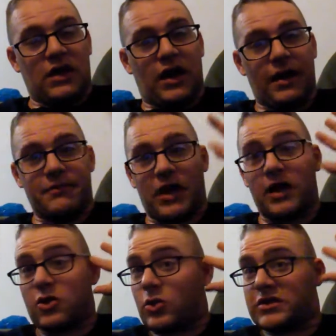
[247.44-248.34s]
I'm
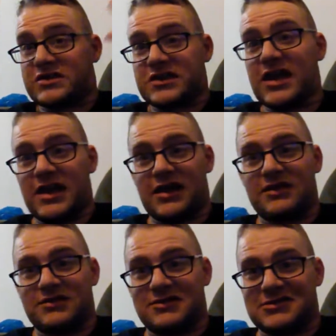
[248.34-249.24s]
not going to say
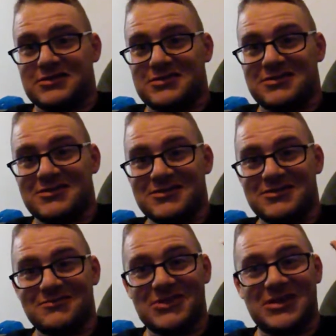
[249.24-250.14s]
it
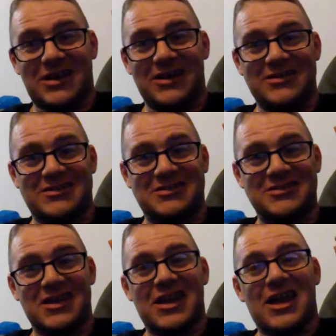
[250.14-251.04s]
because